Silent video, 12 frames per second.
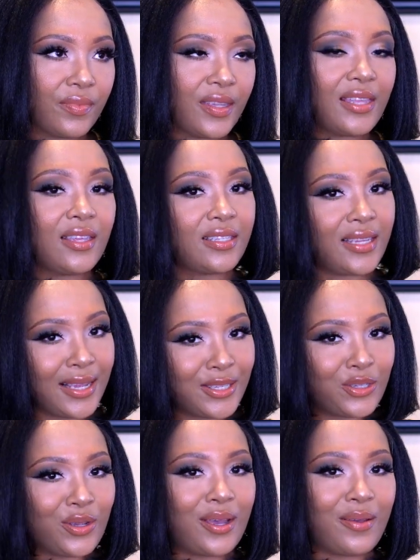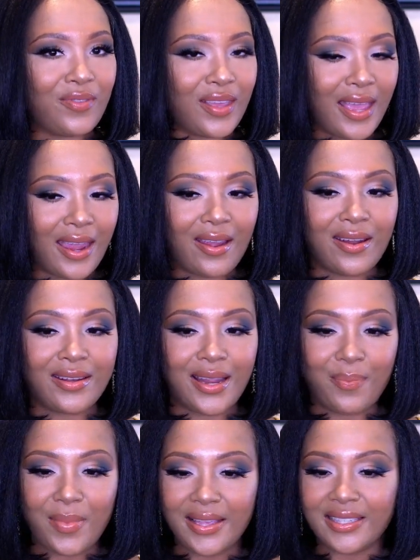yeah, the texture of the hair
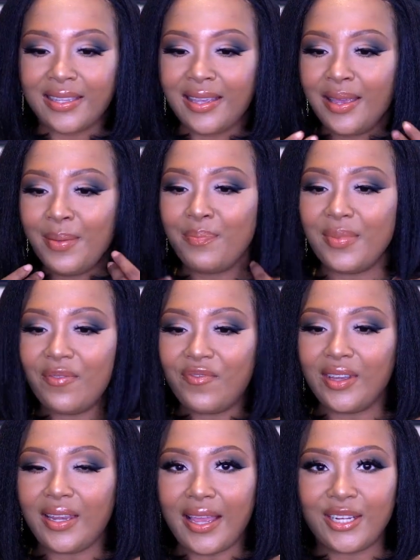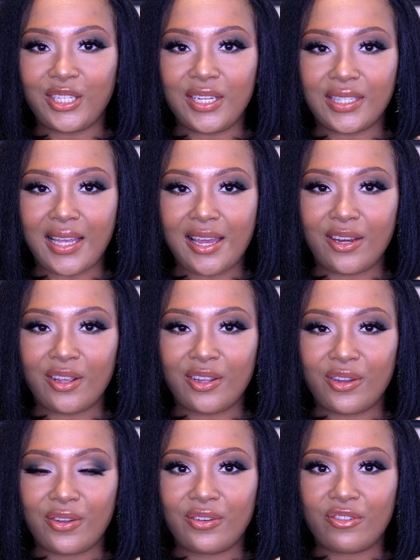that makes me feel like she's kind of
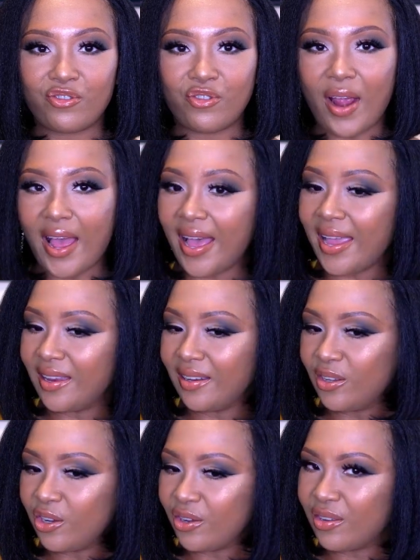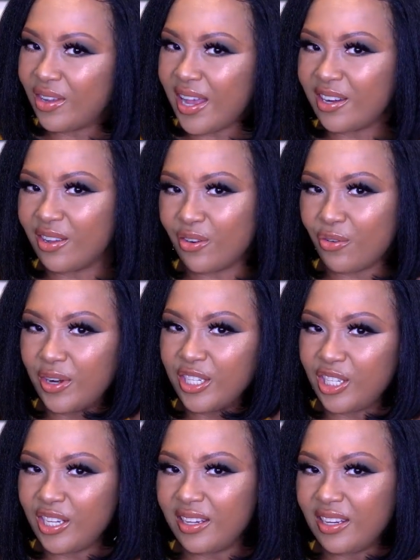dried, a little kind of
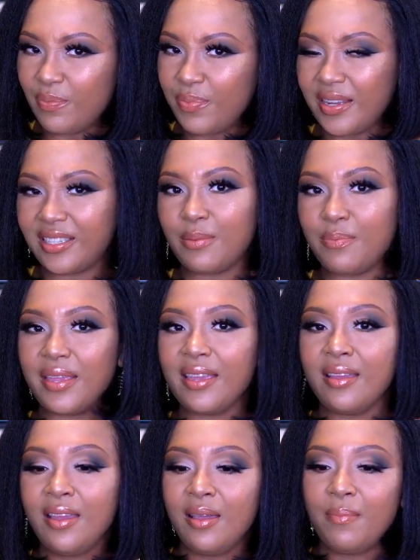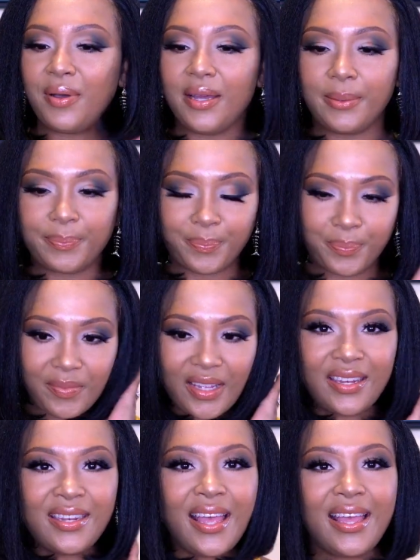crunchy a little bit to me, but
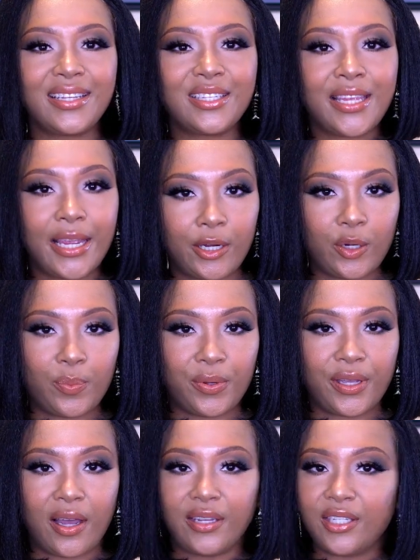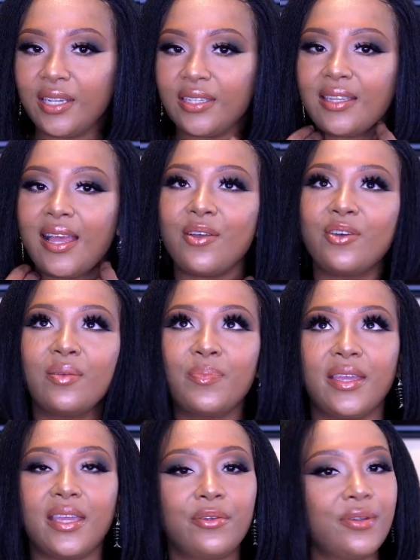not terrible, y'all. She's not going to
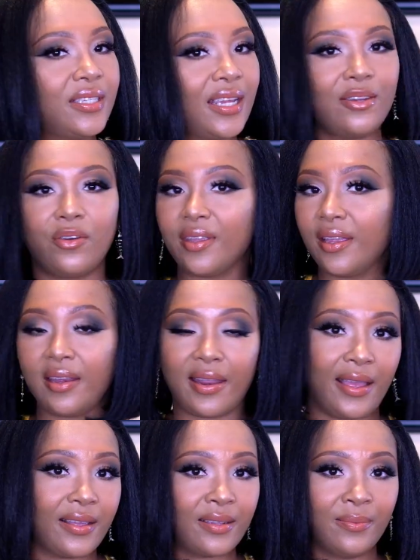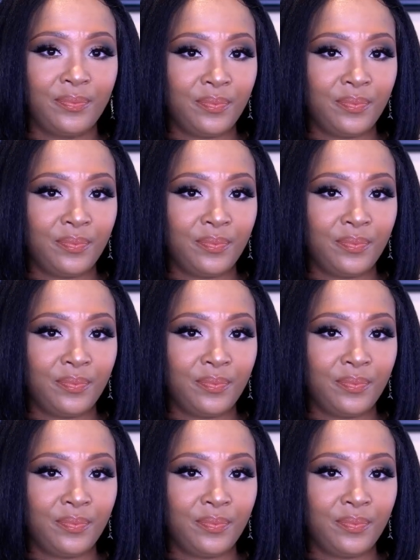be irritating on your neck,